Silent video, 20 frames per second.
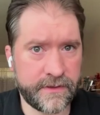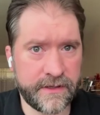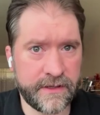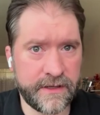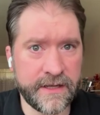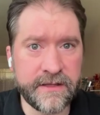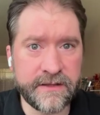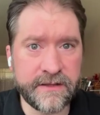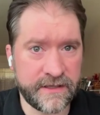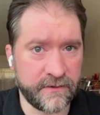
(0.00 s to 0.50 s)

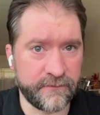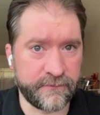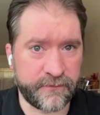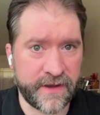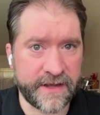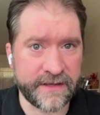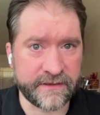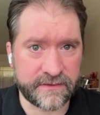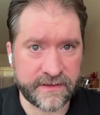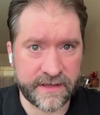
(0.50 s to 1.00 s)
in the
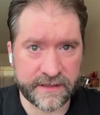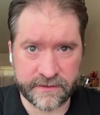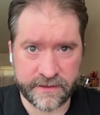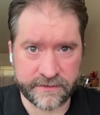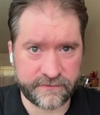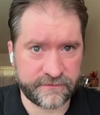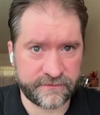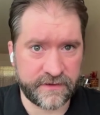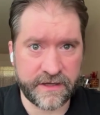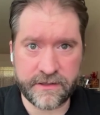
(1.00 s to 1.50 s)
event that,
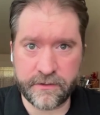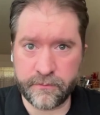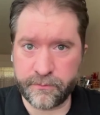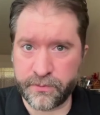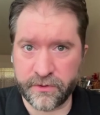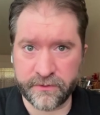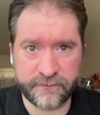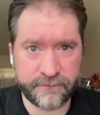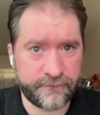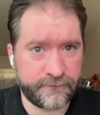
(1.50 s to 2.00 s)
let's say, you
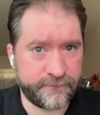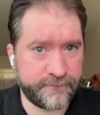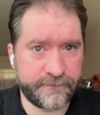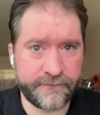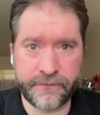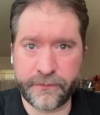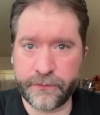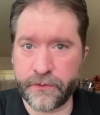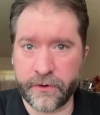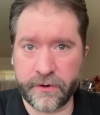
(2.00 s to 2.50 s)
put
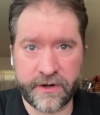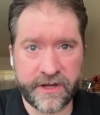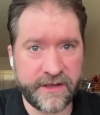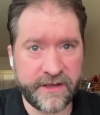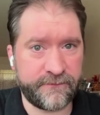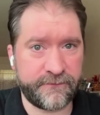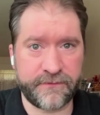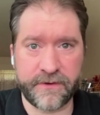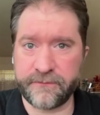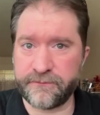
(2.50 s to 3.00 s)

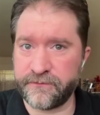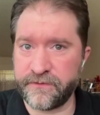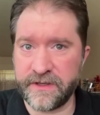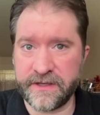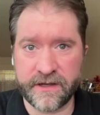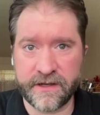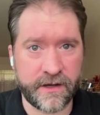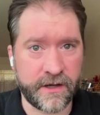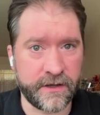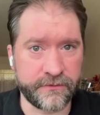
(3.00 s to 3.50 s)
30,
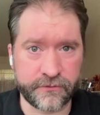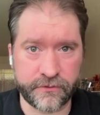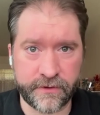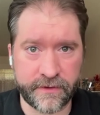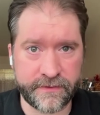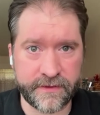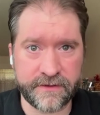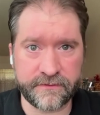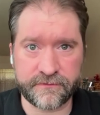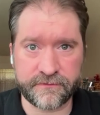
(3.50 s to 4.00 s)
50, 100
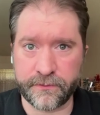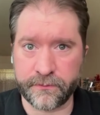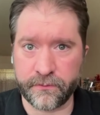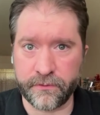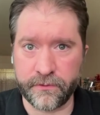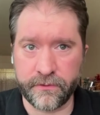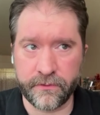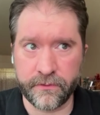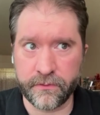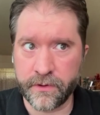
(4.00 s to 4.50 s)
of these
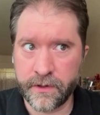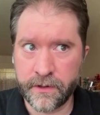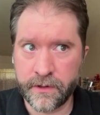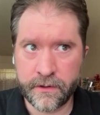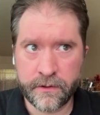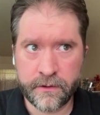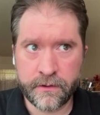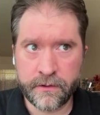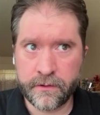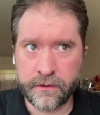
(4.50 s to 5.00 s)
through,
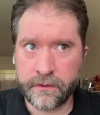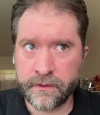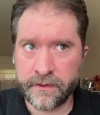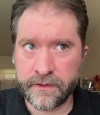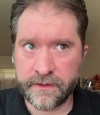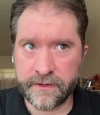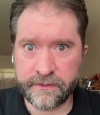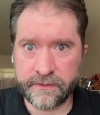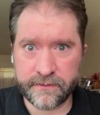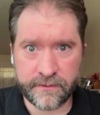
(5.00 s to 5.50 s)

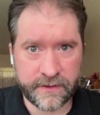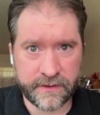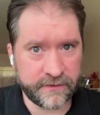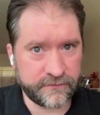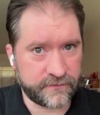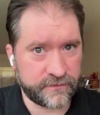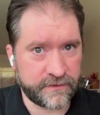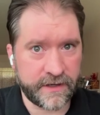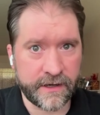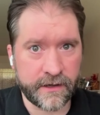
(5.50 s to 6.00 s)

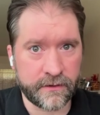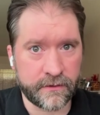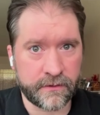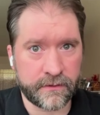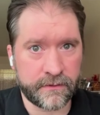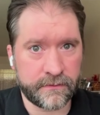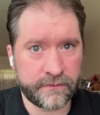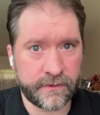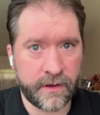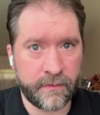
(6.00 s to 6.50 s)
is
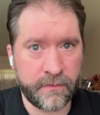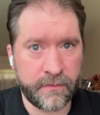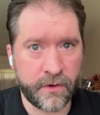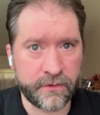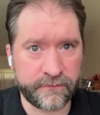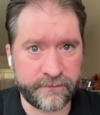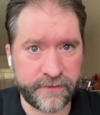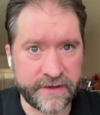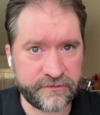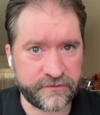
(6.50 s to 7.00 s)
there a
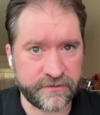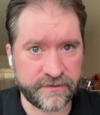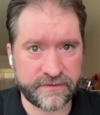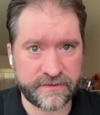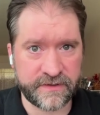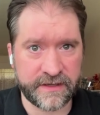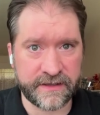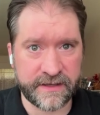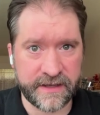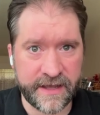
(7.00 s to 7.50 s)
motivation
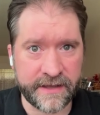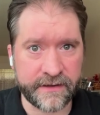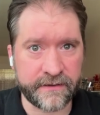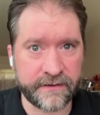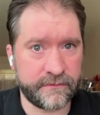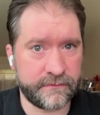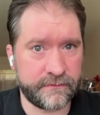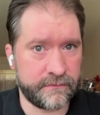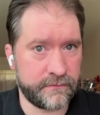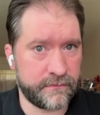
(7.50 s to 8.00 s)
to
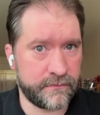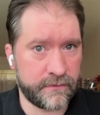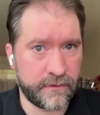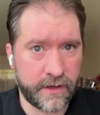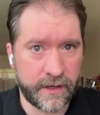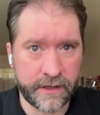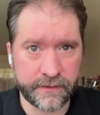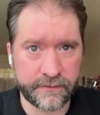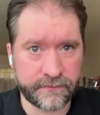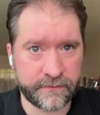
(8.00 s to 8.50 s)
get
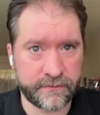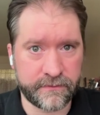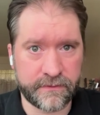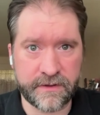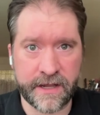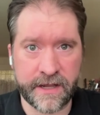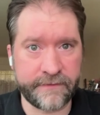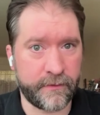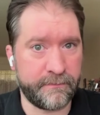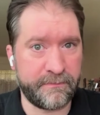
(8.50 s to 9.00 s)
a
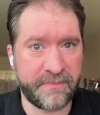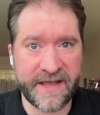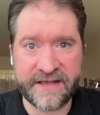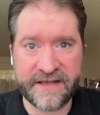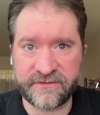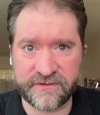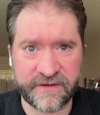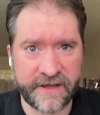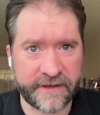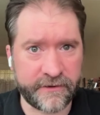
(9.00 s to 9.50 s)
kind of a
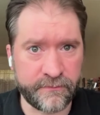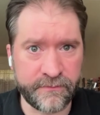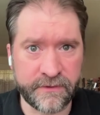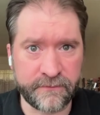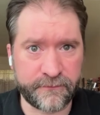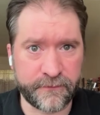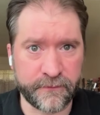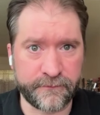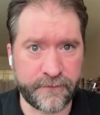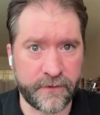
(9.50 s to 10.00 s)
base
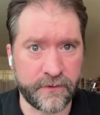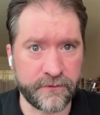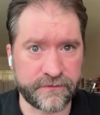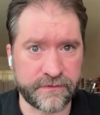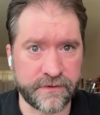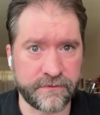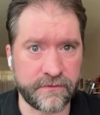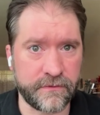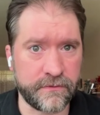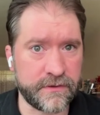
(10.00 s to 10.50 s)
settlement for folks
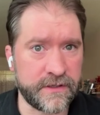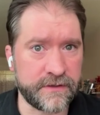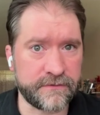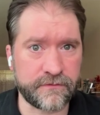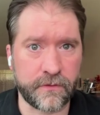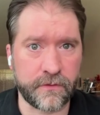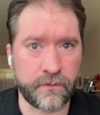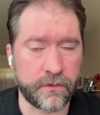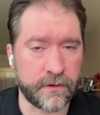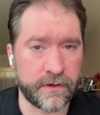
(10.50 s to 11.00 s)
that do
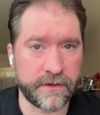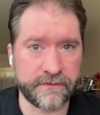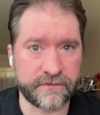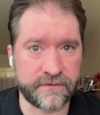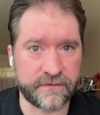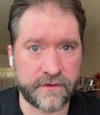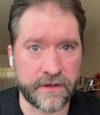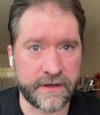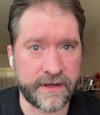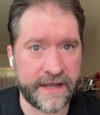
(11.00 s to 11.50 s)
this, or
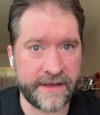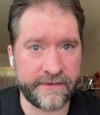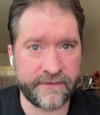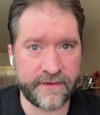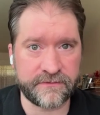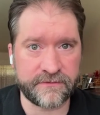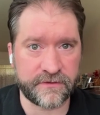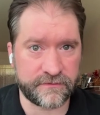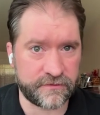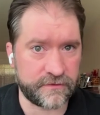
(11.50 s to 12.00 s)
is
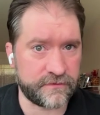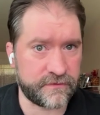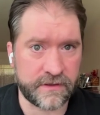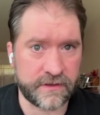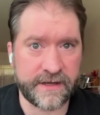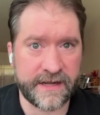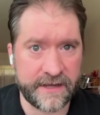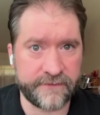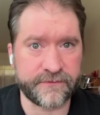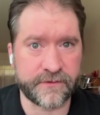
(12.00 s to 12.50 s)
it just
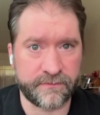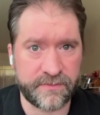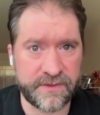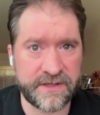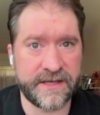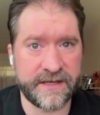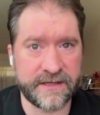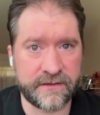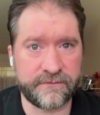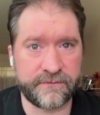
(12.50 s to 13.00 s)
going to have to
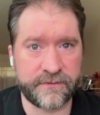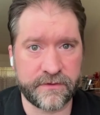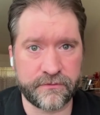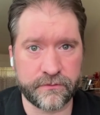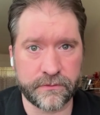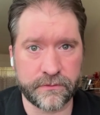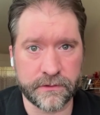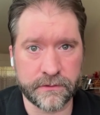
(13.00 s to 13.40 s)
be individual?